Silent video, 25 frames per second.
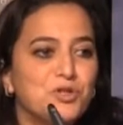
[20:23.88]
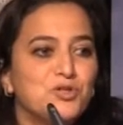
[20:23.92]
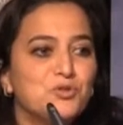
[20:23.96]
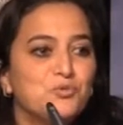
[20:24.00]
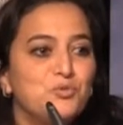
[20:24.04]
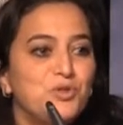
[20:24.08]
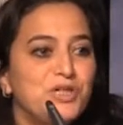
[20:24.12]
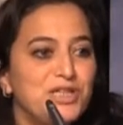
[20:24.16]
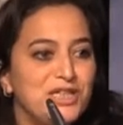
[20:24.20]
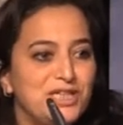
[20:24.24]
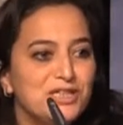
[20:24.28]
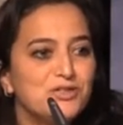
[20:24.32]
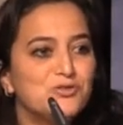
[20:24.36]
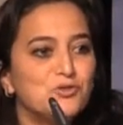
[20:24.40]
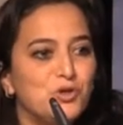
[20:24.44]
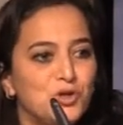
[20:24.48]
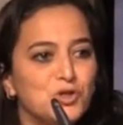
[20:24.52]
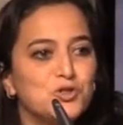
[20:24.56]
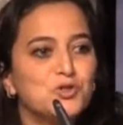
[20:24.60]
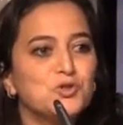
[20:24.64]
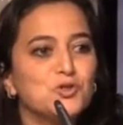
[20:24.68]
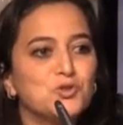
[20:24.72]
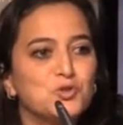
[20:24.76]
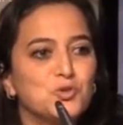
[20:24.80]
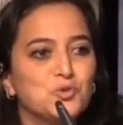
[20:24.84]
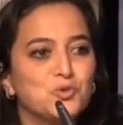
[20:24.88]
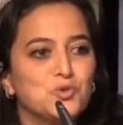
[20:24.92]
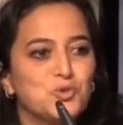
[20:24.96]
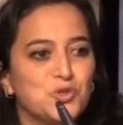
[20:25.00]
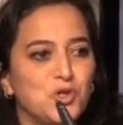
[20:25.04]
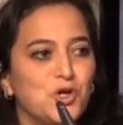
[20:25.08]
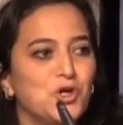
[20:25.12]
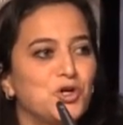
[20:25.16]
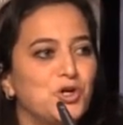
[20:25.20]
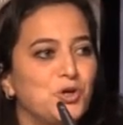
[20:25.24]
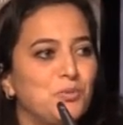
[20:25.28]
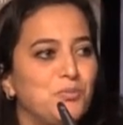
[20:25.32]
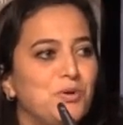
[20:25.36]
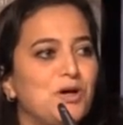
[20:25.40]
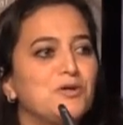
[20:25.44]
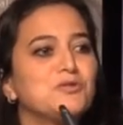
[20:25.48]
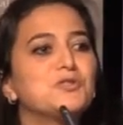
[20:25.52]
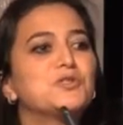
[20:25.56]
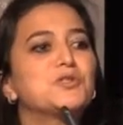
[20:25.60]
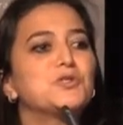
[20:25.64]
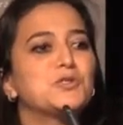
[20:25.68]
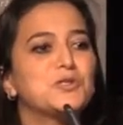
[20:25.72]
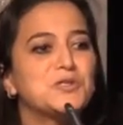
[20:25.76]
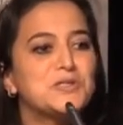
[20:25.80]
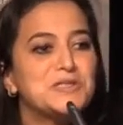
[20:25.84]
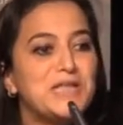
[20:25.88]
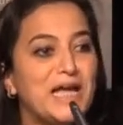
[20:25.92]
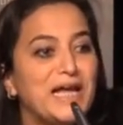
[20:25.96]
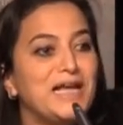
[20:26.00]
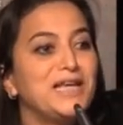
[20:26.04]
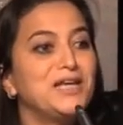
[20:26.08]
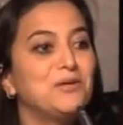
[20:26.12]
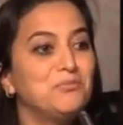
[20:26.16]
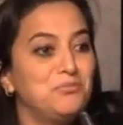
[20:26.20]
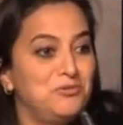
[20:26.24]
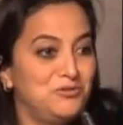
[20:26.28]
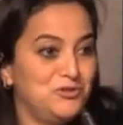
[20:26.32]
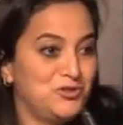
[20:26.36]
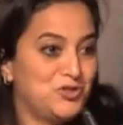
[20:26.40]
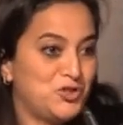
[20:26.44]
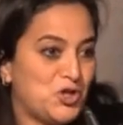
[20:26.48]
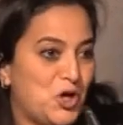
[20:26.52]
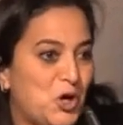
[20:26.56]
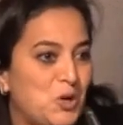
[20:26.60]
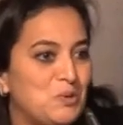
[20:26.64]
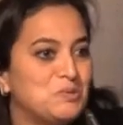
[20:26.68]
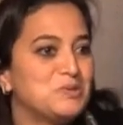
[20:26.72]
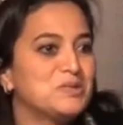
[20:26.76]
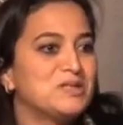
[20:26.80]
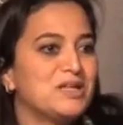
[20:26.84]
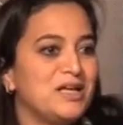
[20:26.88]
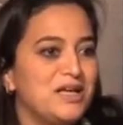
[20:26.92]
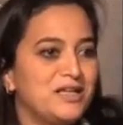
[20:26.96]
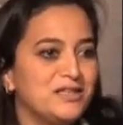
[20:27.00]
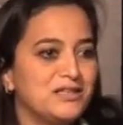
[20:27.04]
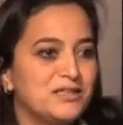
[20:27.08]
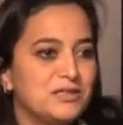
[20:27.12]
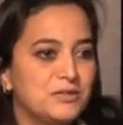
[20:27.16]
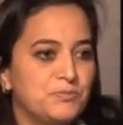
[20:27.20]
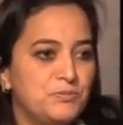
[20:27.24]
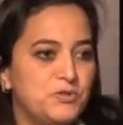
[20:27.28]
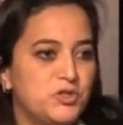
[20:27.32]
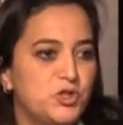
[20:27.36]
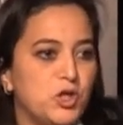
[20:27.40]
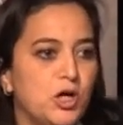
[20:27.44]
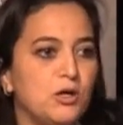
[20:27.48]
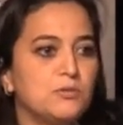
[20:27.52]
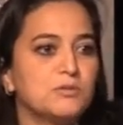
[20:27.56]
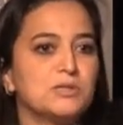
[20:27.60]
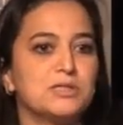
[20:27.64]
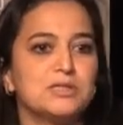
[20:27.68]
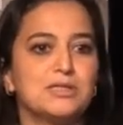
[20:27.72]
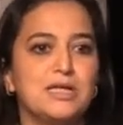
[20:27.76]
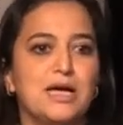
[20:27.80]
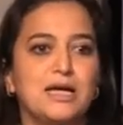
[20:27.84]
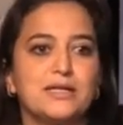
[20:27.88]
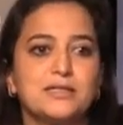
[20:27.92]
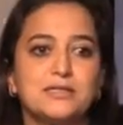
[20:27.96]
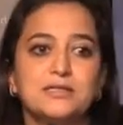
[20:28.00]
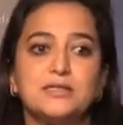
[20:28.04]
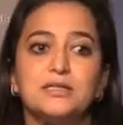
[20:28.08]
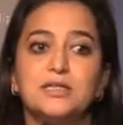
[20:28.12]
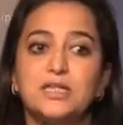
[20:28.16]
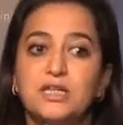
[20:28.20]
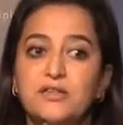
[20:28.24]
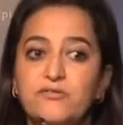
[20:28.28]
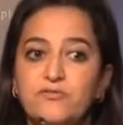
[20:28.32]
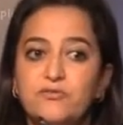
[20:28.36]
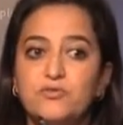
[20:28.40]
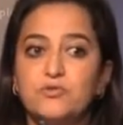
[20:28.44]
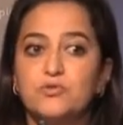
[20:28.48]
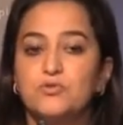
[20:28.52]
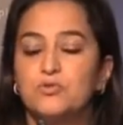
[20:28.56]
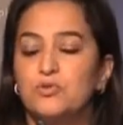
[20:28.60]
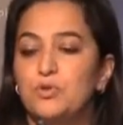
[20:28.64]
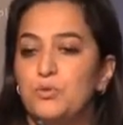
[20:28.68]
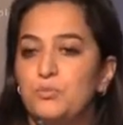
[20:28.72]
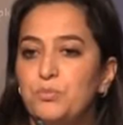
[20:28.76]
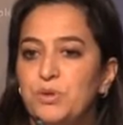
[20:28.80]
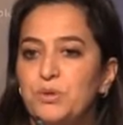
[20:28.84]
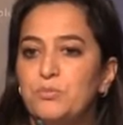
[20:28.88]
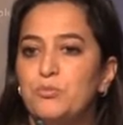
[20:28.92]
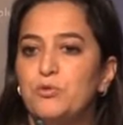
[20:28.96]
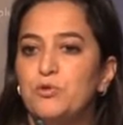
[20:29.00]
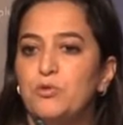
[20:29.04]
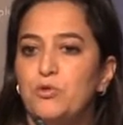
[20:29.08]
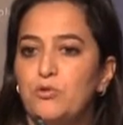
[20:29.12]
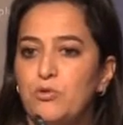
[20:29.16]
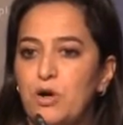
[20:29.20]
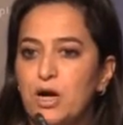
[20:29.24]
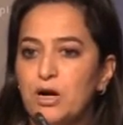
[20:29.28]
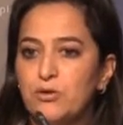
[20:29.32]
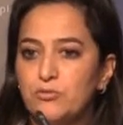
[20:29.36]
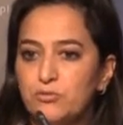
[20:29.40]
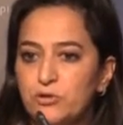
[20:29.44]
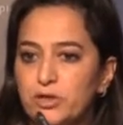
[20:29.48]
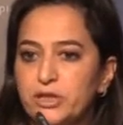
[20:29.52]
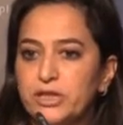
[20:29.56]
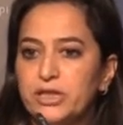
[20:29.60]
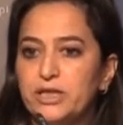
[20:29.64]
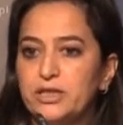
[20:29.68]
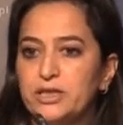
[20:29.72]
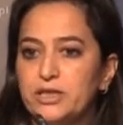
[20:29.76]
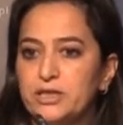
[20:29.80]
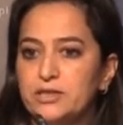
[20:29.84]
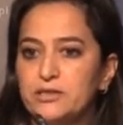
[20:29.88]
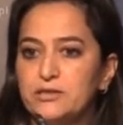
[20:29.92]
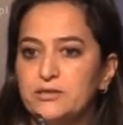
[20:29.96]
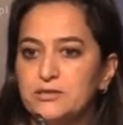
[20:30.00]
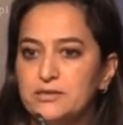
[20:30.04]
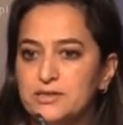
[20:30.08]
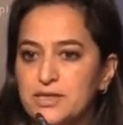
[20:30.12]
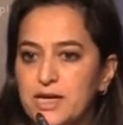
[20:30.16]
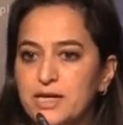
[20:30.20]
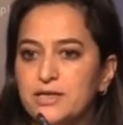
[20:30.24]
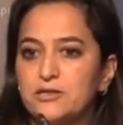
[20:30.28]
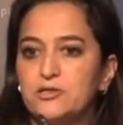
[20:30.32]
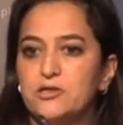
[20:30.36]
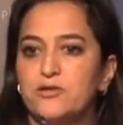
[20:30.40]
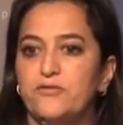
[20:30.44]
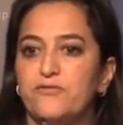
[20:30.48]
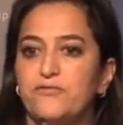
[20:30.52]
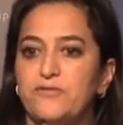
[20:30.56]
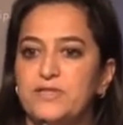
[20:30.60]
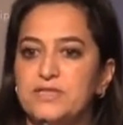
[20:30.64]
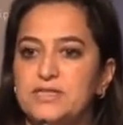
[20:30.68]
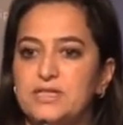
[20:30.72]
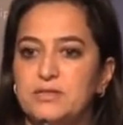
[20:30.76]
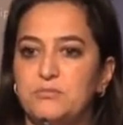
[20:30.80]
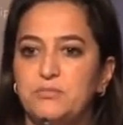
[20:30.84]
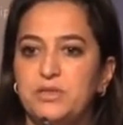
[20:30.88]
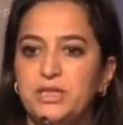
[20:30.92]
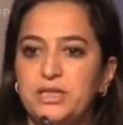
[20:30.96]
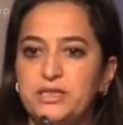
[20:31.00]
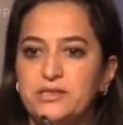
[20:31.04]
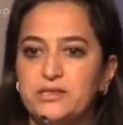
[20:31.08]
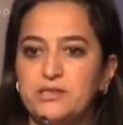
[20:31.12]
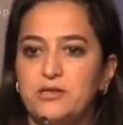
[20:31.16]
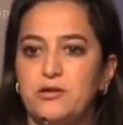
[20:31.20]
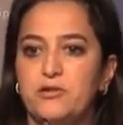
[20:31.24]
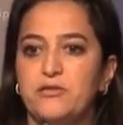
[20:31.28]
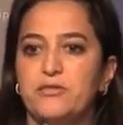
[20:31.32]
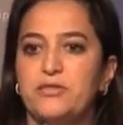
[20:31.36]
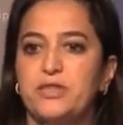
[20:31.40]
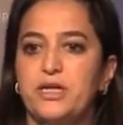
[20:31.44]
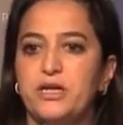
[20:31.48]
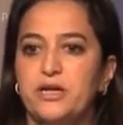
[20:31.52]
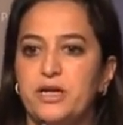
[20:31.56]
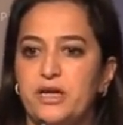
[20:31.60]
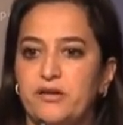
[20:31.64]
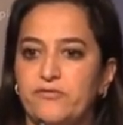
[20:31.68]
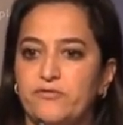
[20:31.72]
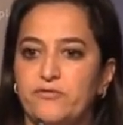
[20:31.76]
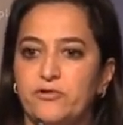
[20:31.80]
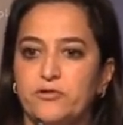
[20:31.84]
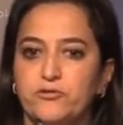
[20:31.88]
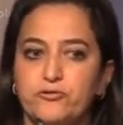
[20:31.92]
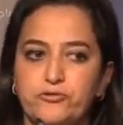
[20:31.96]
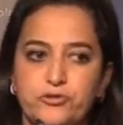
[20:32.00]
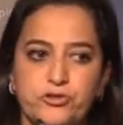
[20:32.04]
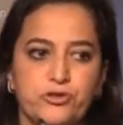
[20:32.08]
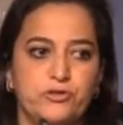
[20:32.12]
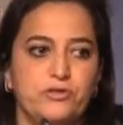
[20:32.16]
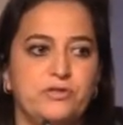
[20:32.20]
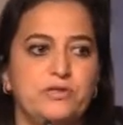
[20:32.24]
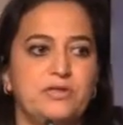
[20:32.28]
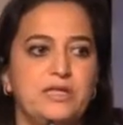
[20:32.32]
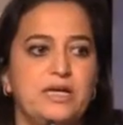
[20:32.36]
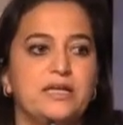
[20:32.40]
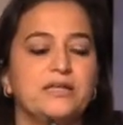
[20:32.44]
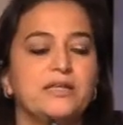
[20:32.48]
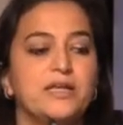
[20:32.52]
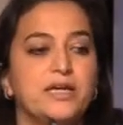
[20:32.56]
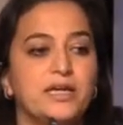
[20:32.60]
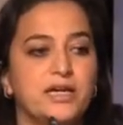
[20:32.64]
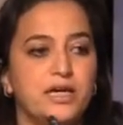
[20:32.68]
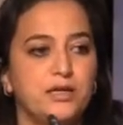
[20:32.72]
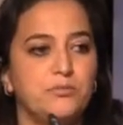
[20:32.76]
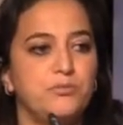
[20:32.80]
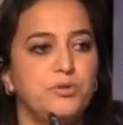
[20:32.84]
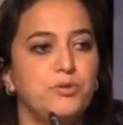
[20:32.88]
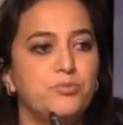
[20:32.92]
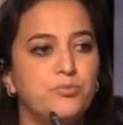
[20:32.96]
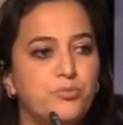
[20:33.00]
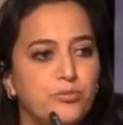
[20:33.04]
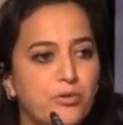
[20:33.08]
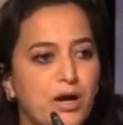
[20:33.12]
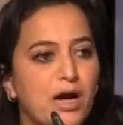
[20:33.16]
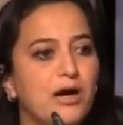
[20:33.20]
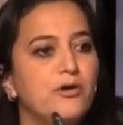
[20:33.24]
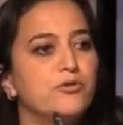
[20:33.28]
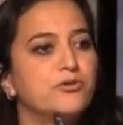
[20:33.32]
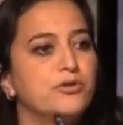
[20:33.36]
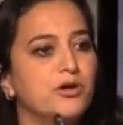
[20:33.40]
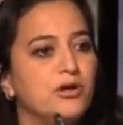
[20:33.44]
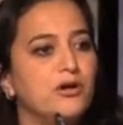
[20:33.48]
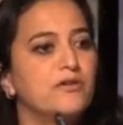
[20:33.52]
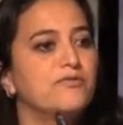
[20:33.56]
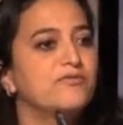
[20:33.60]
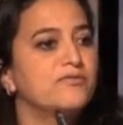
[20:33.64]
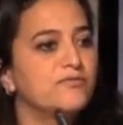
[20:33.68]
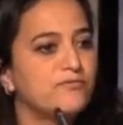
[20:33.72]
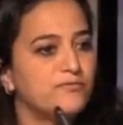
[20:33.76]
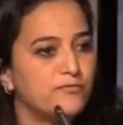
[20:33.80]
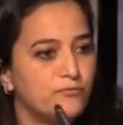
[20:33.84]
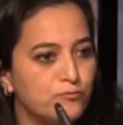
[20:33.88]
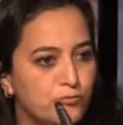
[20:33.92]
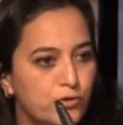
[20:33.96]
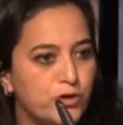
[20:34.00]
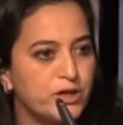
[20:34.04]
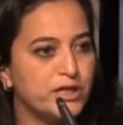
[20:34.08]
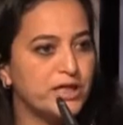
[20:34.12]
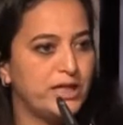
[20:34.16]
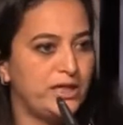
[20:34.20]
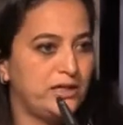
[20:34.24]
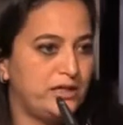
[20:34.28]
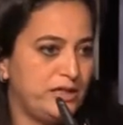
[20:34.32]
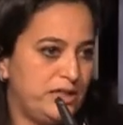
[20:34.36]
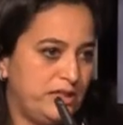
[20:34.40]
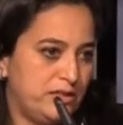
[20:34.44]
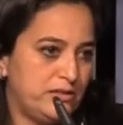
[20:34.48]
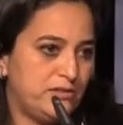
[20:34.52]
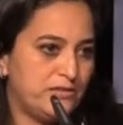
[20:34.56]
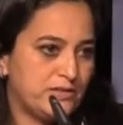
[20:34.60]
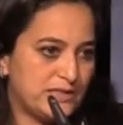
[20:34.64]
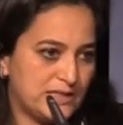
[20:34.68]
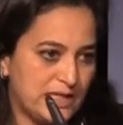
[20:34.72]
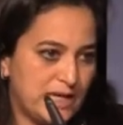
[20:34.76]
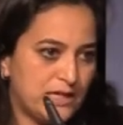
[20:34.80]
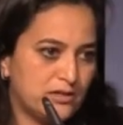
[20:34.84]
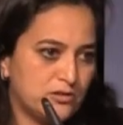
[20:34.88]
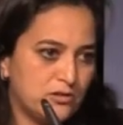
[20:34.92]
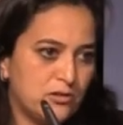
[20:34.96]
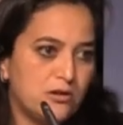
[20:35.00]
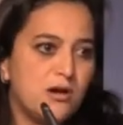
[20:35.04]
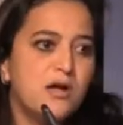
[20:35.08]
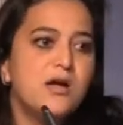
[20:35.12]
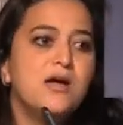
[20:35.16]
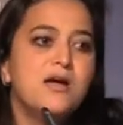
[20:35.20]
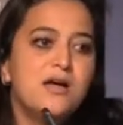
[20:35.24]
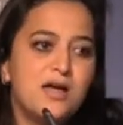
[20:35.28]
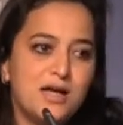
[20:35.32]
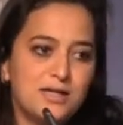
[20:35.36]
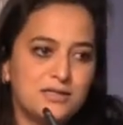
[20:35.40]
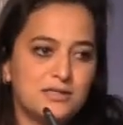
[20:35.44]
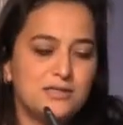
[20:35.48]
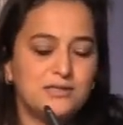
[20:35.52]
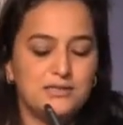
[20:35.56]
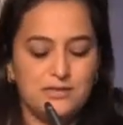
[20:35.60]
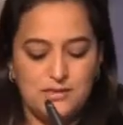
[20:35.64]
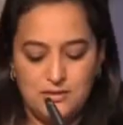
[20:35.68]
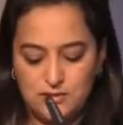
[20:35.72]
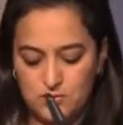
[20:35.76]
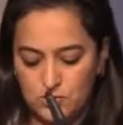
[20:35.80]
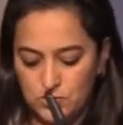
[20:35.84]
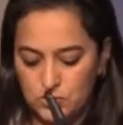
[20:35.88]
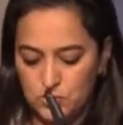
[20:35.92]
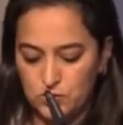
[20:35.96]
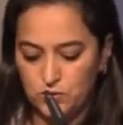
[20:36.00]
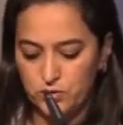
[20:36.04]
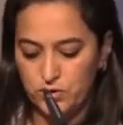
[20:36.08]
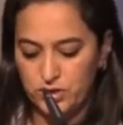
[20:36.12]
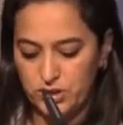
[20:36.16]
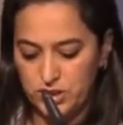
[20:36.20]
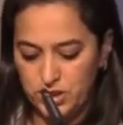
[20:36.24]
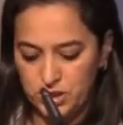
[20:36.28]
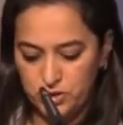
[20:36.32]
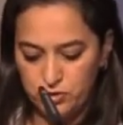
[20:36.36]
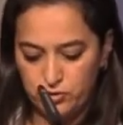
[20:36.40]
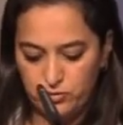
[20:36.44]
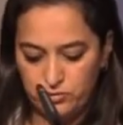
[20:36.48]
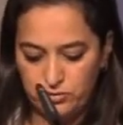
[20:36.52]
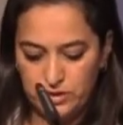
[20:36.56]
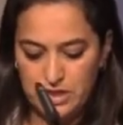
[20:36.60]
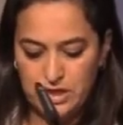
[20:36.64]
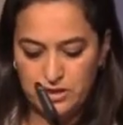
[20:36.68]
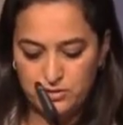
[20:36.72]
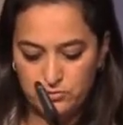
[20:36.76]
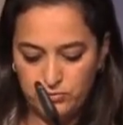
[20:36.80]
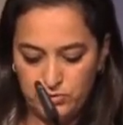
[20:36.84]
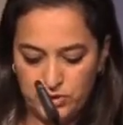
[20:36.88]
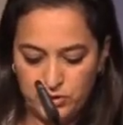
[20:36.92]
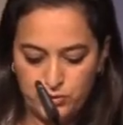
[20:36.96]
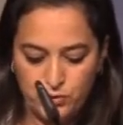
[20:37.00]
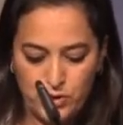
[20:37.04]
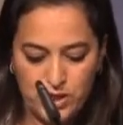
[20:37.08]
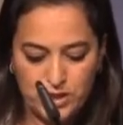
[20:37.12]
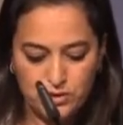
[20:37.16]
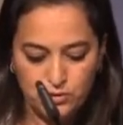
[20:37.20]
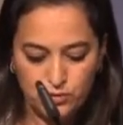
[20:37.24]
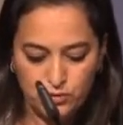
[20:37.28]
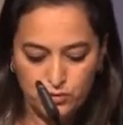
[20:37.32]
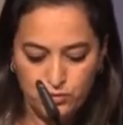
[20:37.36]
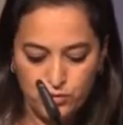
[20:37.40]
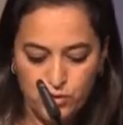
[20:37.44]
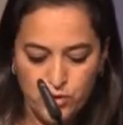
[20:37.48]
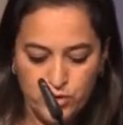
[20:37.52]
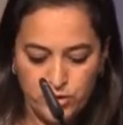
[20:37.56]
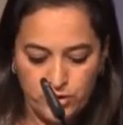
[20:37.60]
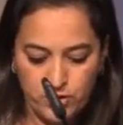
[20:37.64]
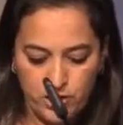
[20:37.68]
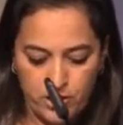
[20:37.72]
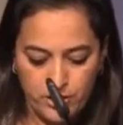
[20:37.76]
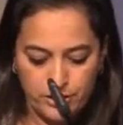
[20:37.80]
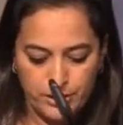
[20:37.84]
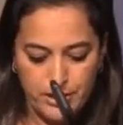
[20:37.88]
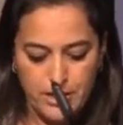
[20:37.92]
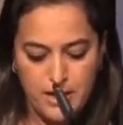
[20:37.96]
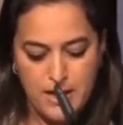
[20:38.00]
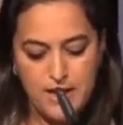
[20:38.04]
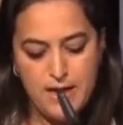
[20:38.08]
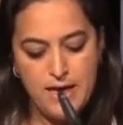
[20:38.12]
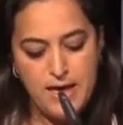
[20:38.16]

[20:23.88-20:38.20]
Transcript: we need also to talk about sustainable jobs, and jobs that give to the people who are working in the sector visibility on their evolution, that they can be proud of working in the sector. And this is also an issue that we try to work on.